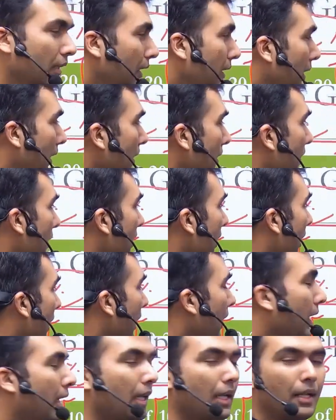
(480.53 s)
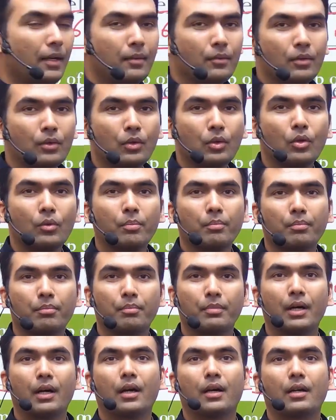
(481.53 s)
in this 10 group,
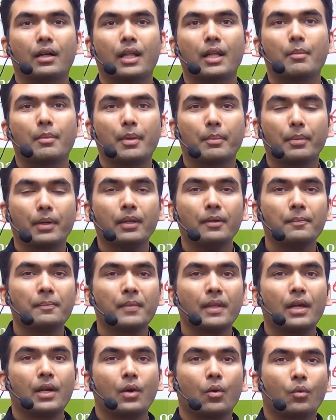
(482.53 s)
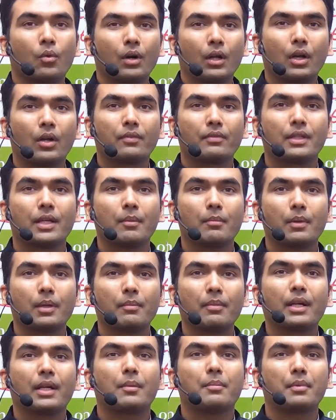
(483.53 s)
10 people, one of them
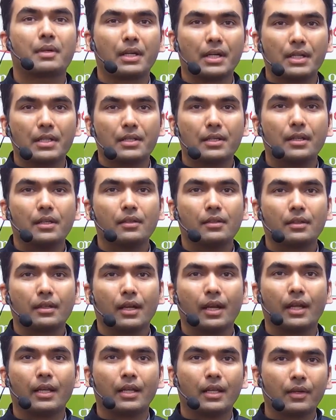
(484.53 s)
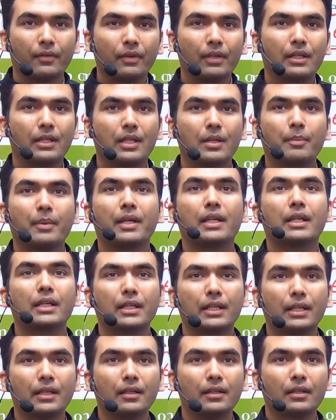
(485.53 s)
will become treasurer and he will keep a
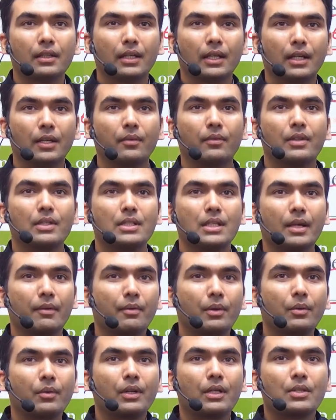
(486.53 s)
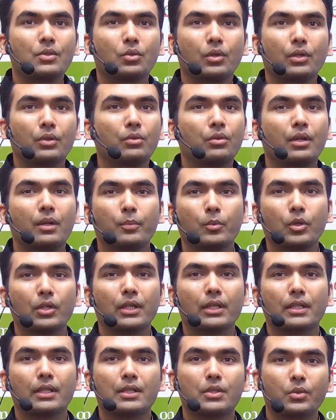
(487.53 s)
kitty in which everyone is going to
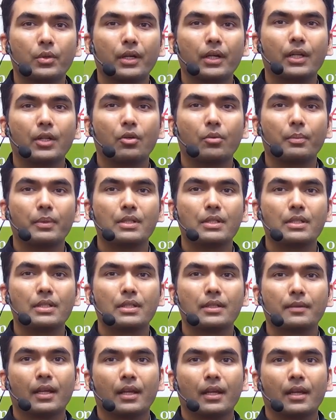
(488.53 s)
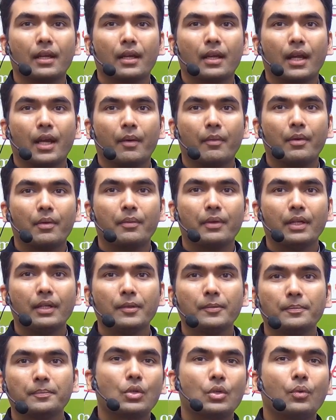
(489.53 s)
deposit this 20 rupees
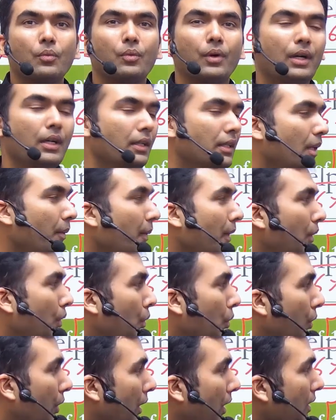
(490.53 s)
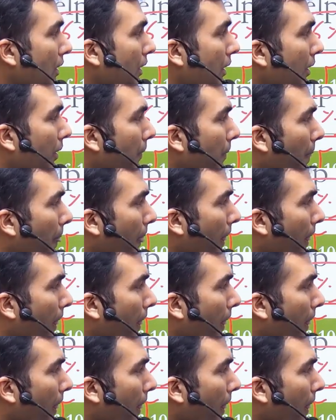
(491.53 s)
everywhere. So what they will do is,